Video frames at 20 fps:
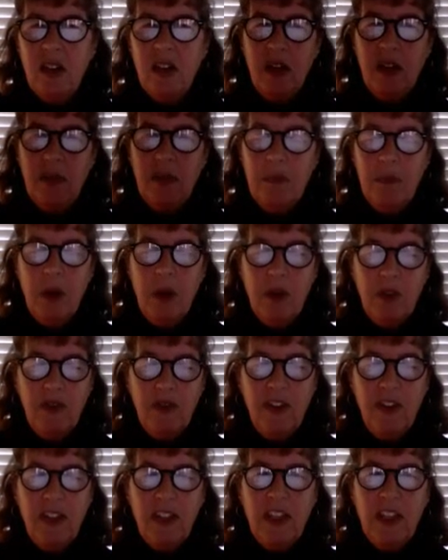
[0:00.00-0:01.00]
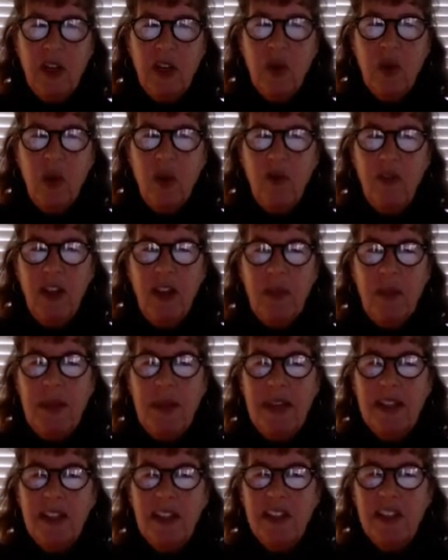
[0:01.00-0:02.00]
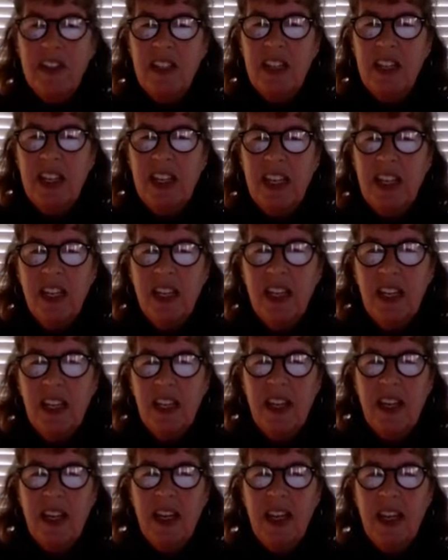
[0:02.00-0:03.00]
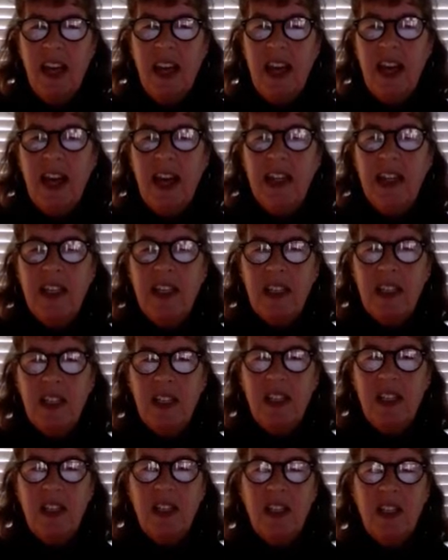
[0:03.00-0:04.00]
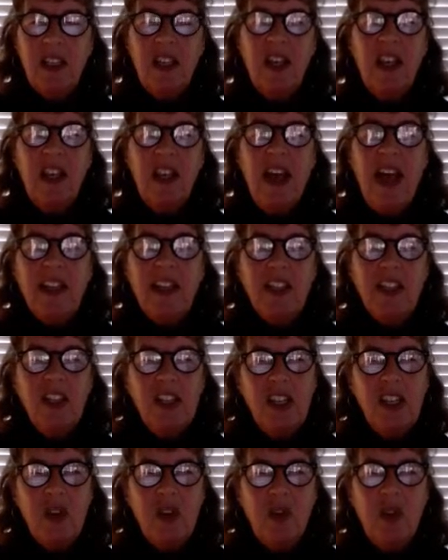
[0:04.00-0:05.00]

Most fungi grow filamentously, and actually you can